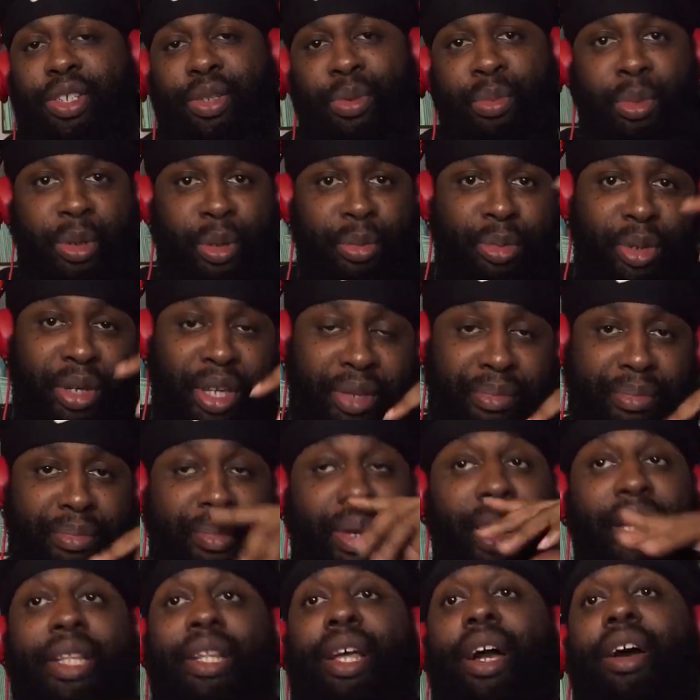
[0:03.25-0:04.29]
It's your boy
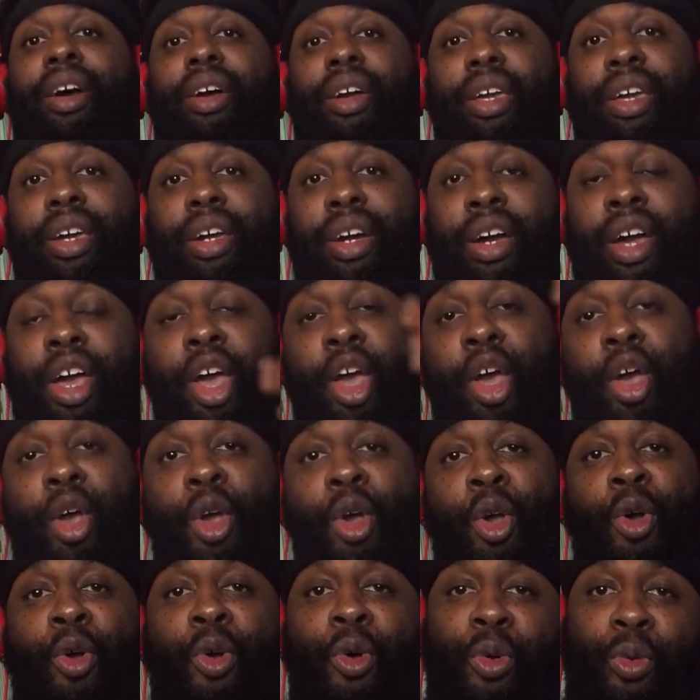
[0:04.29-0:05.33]
Big Dog here
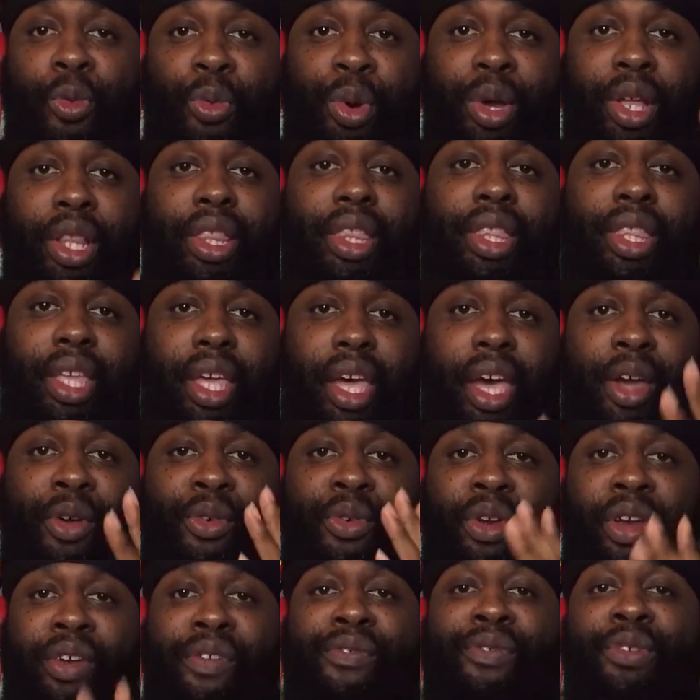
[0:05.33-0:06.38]
with a
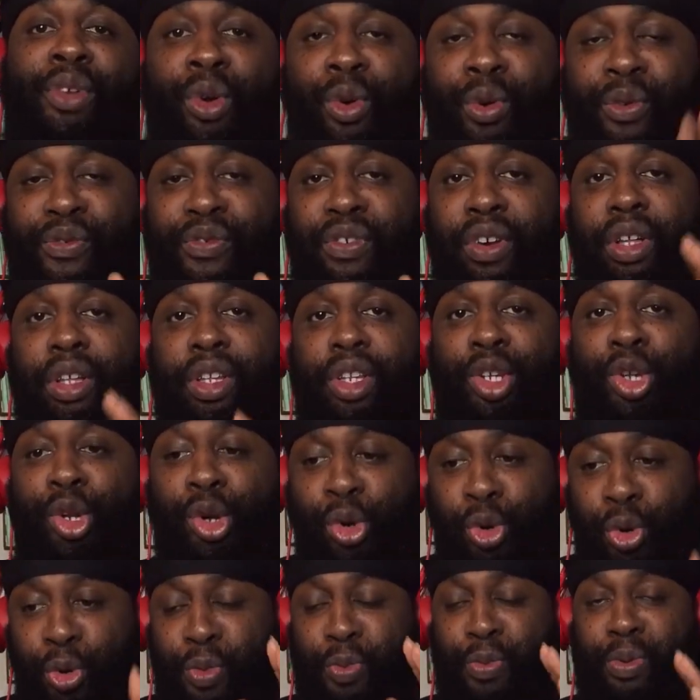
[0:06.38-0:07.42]
review for
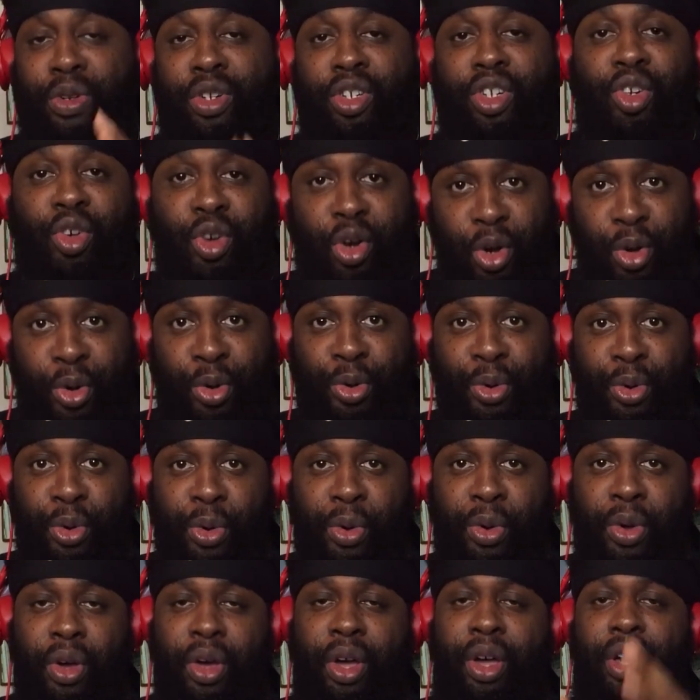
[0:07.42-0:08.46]
Doom
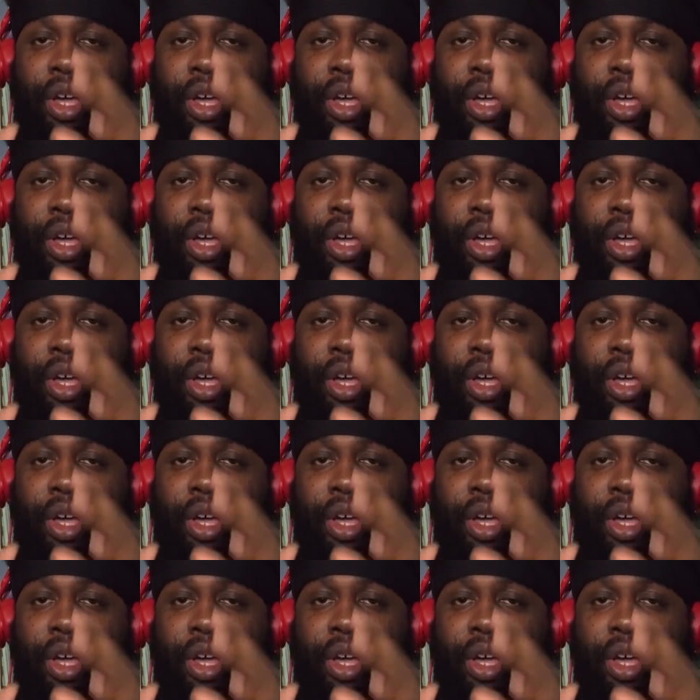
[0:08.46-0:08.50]
Patrol